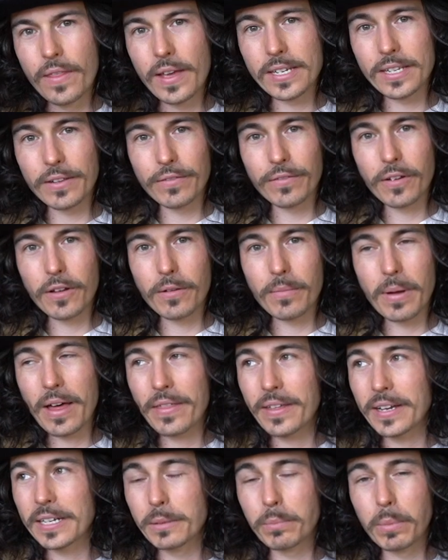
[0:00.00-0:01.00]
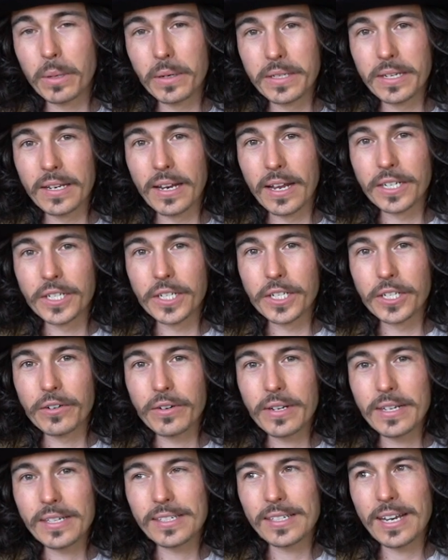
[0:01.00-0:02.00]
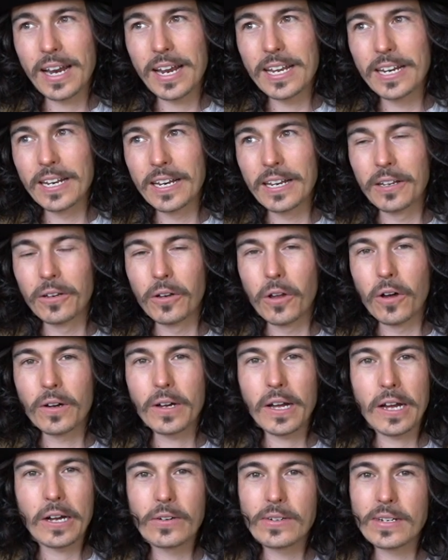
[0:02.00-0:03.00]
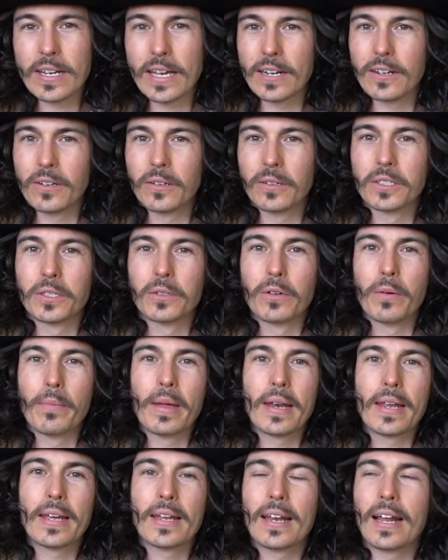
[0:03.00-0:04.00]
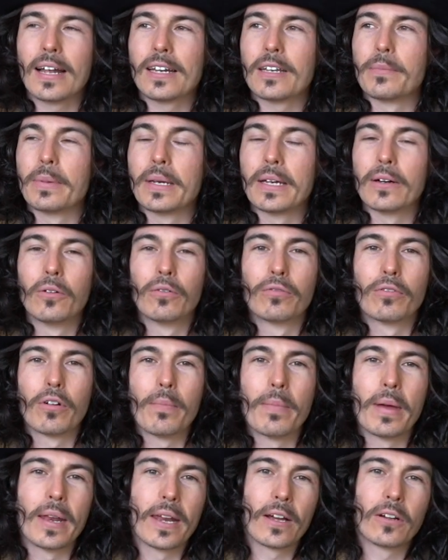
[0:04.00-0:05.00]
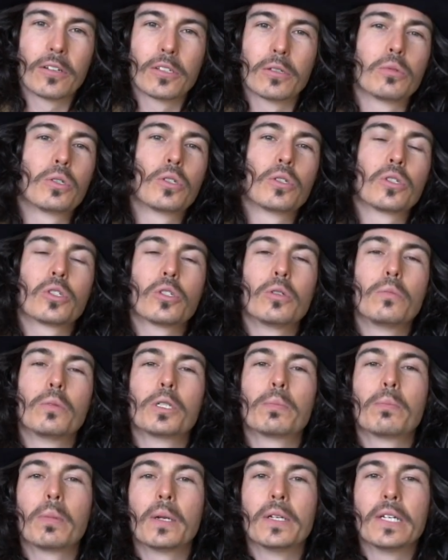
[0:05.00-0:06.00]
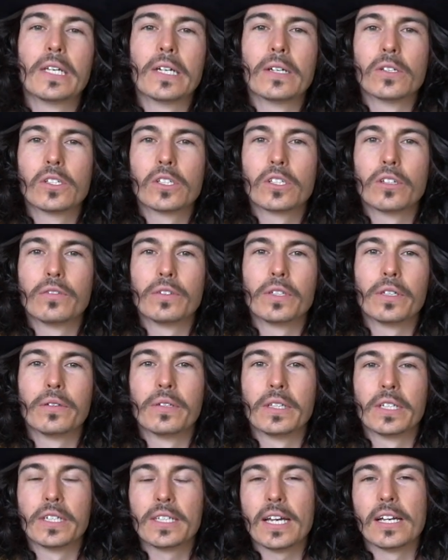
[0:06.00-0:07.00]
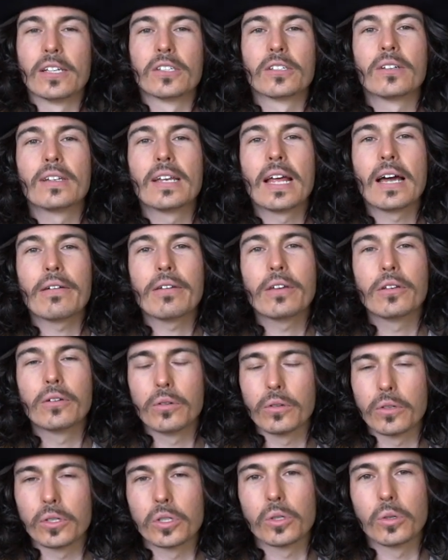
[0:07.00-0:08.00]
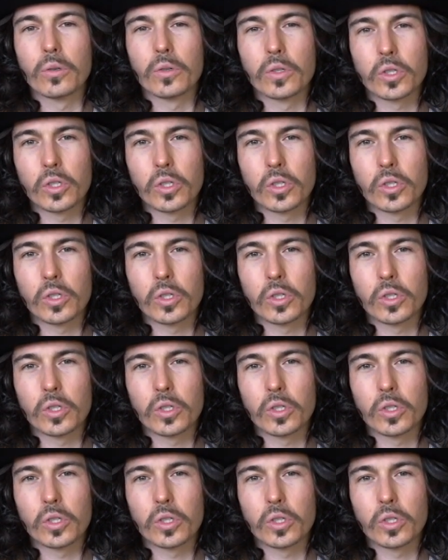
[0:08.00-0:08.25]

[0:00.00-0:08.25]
There's the film. I think it's bloody legendary. Slightly a little longer. I couldn't get it all to a minute. It had to be over a minute because there was just so much bloody good stuff during the day. So now you know the sort of